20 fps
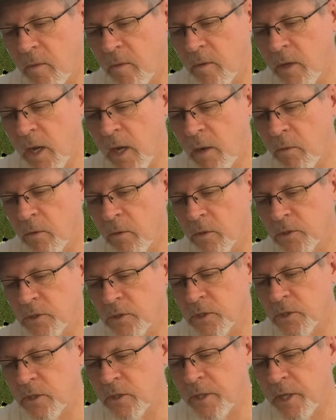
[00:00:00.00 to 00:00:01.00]
die
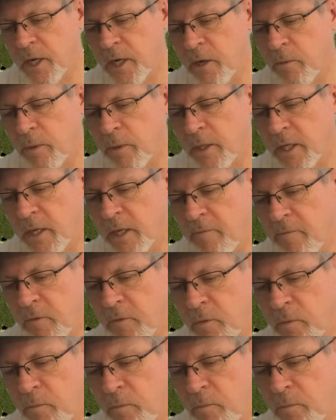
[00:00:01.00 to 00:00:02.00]
rolls there would give
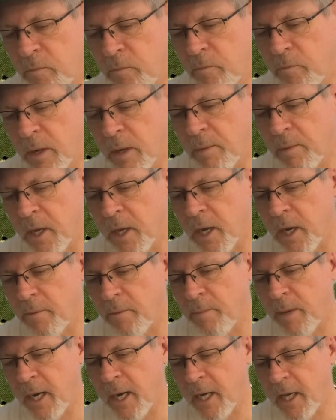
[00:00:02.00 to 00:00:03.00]
you probably a higher
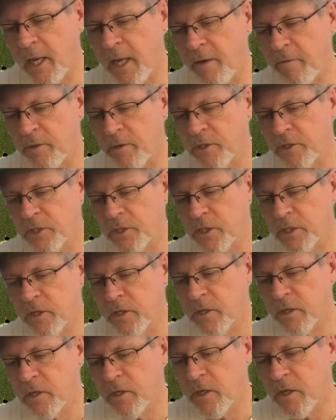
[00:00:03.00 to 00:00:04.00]
batting average.
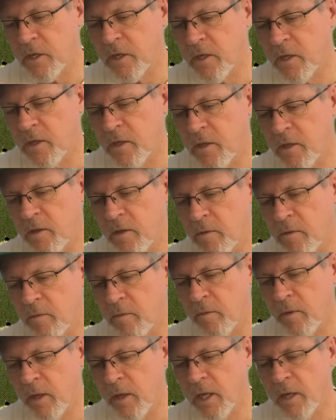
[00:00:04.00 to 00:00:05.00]

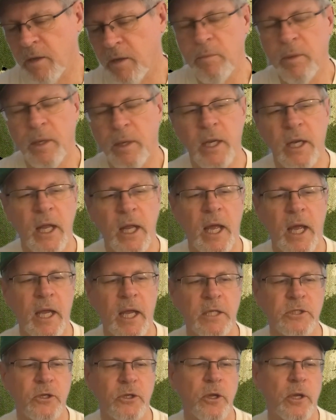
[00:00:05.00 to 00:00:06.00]
Him being an
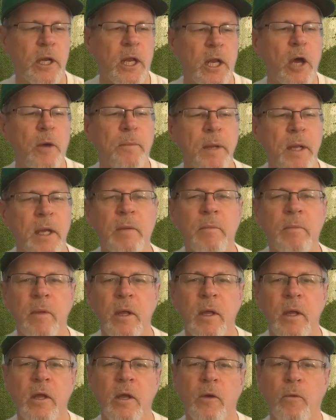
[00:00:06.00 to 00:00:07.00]
A, so you can help him,
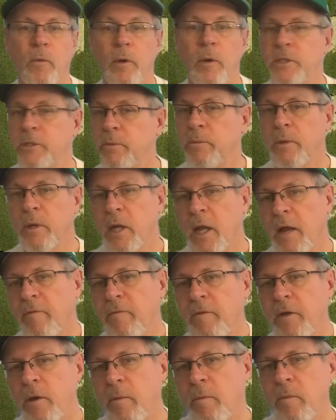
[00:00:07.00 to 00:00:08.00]
which in real
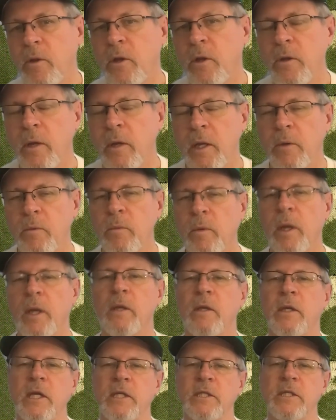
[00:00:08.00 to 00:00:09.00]
life help. Hit and
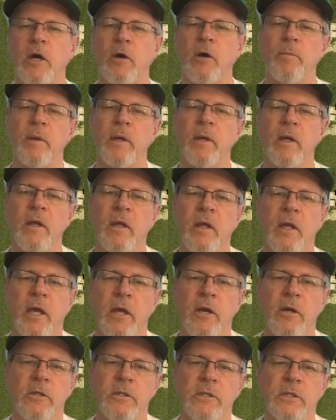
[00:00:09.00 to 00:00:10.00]
run does help
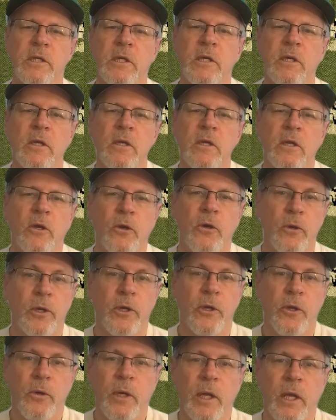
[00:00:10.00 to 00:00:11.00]
hitters who
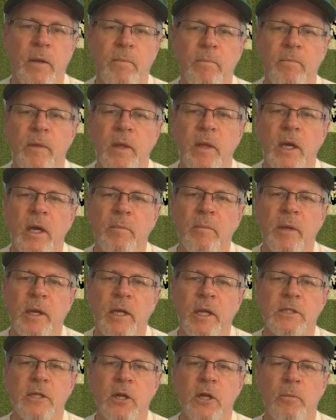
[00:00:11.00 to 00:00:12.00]
can do it
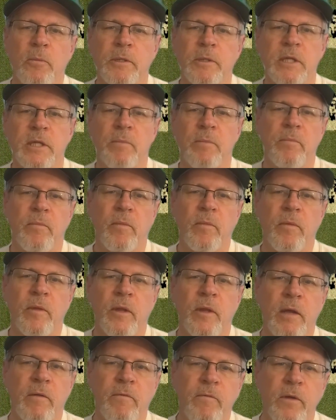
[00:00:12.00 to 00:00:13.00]
because it opens up
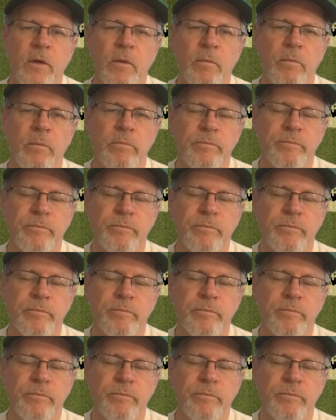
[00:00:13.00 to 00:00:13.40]
the infield.